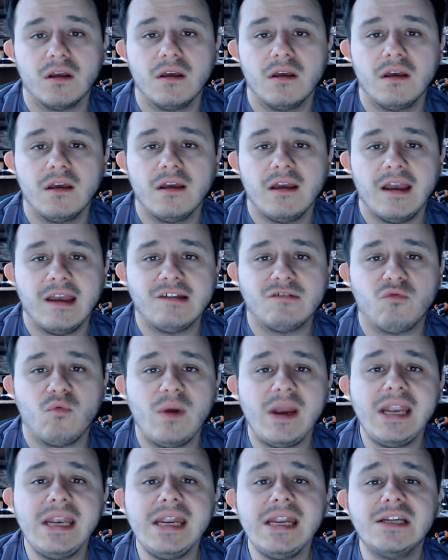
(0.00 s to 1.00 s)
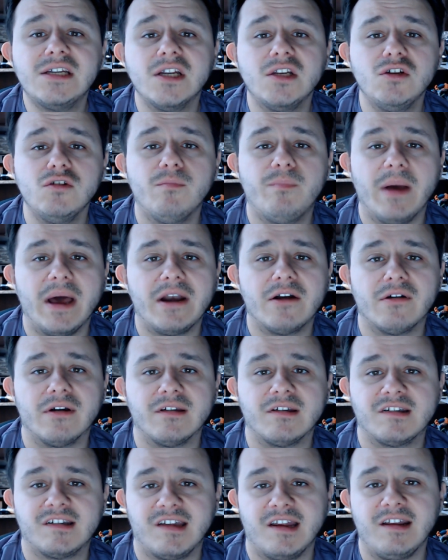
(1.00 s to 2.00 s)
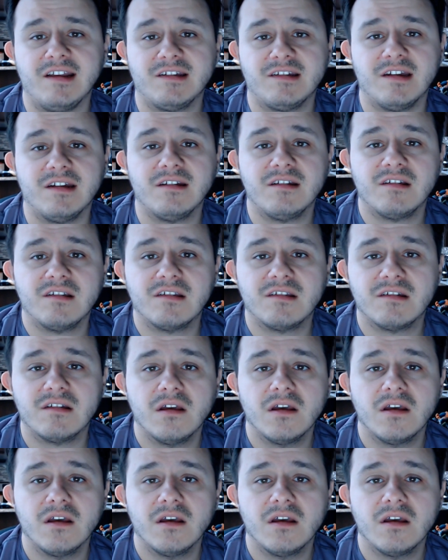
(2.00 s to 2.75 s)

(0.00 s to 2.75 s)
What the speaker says: is we need to do better as citizens.